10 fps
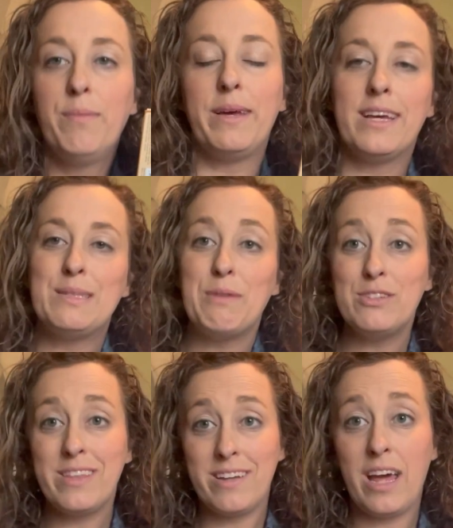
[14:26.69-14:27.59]
Because most
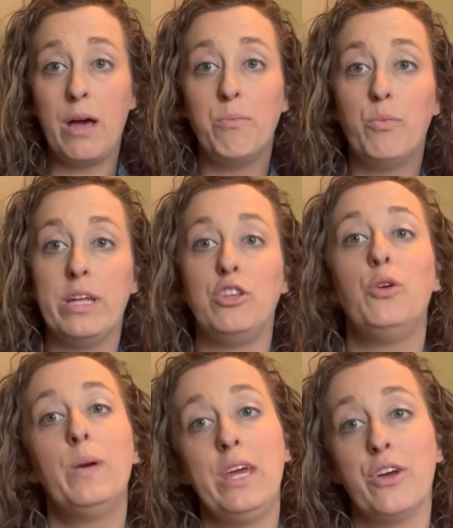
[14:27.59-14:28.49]
of the time when you
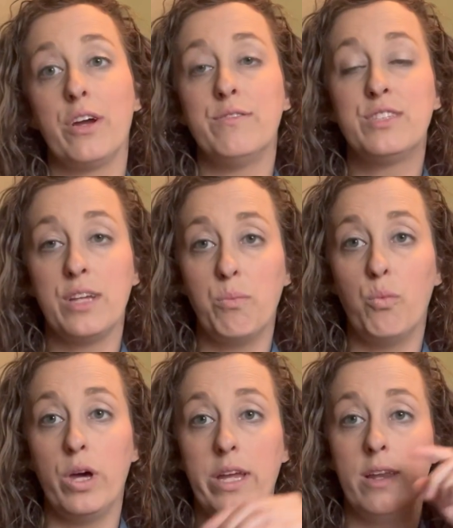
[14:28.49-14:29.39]
hear of
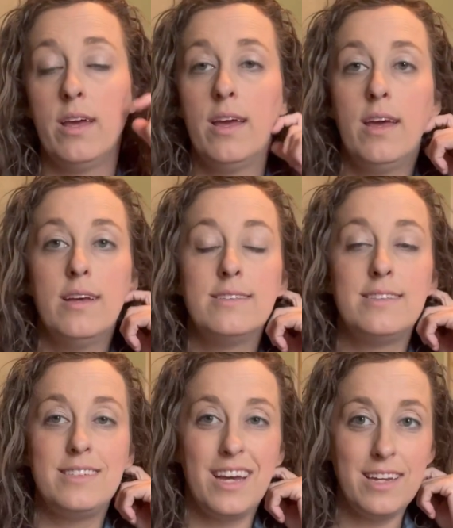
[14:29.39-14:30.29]
someone
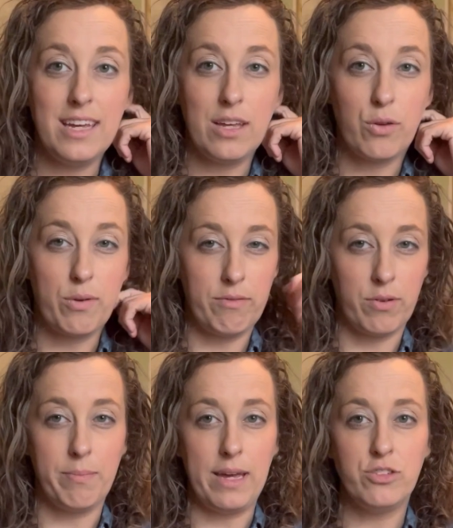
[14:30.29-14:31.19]
studying the
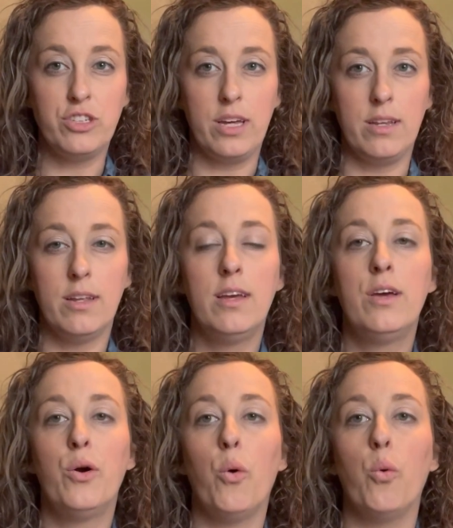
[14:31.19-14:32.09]
Reformation
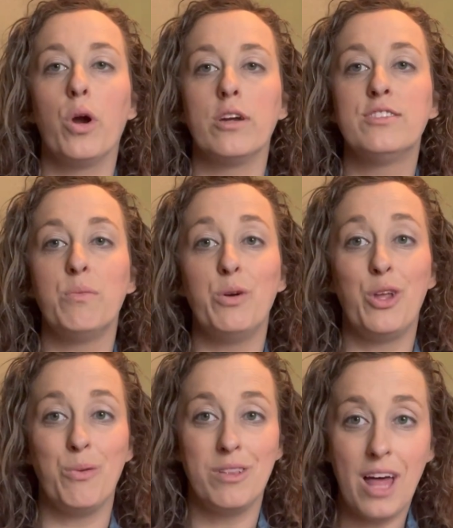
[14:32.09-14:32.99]
or someone
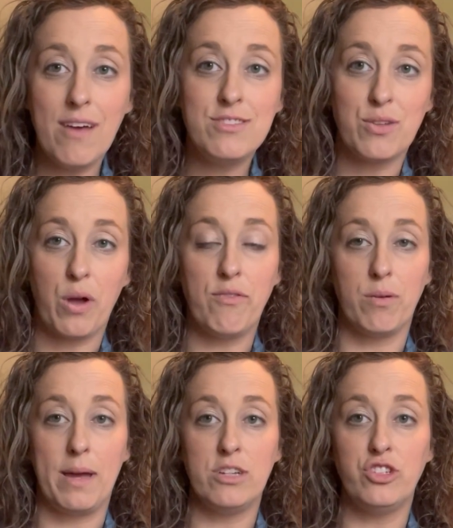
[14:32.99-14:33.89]
who loves the
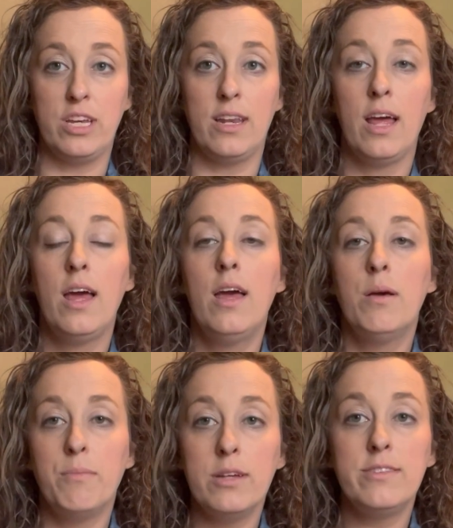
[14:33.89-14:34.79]
Reformation,
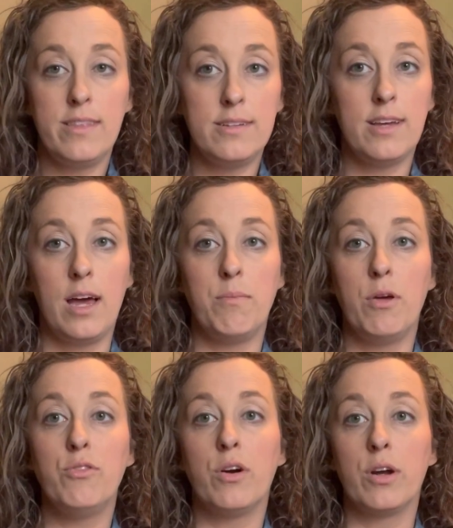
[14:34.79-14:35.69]
most of the time
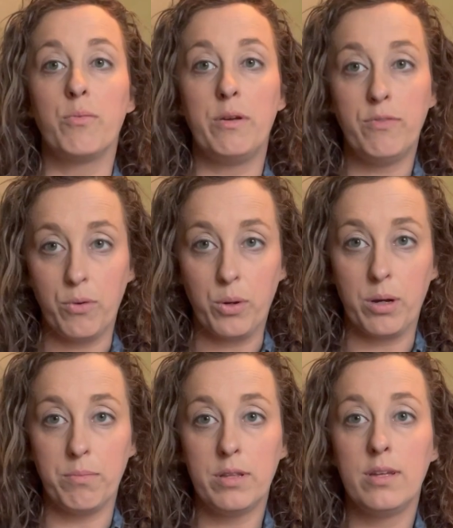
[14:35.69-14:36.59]
those are reformed